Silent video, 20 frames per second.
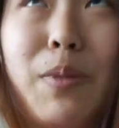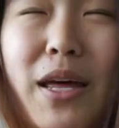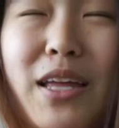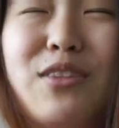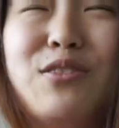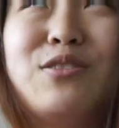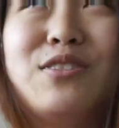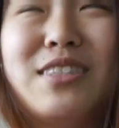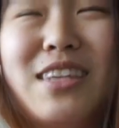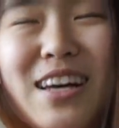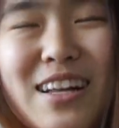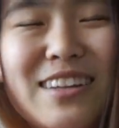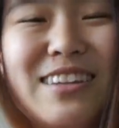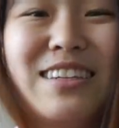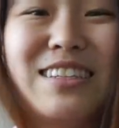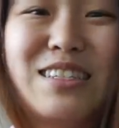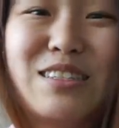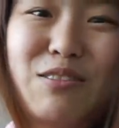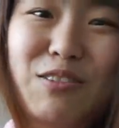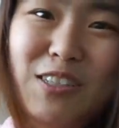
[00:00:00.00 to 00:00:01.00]
plan to sell
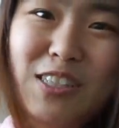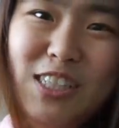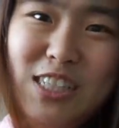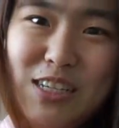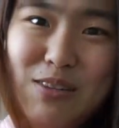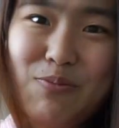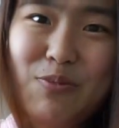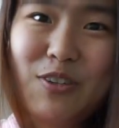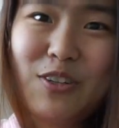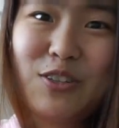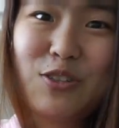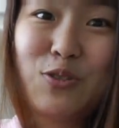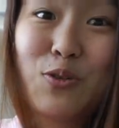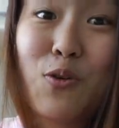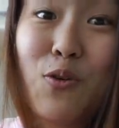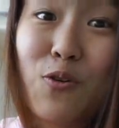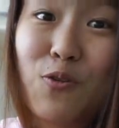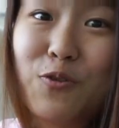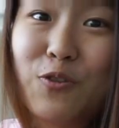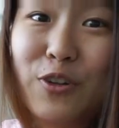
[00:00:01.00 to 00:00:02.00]
this for cheaper so
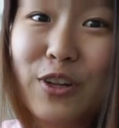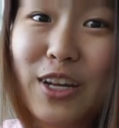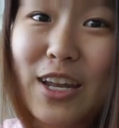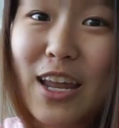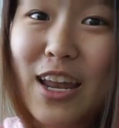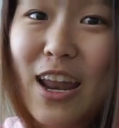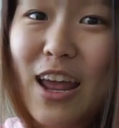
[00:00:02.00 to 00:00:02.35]
hopefully that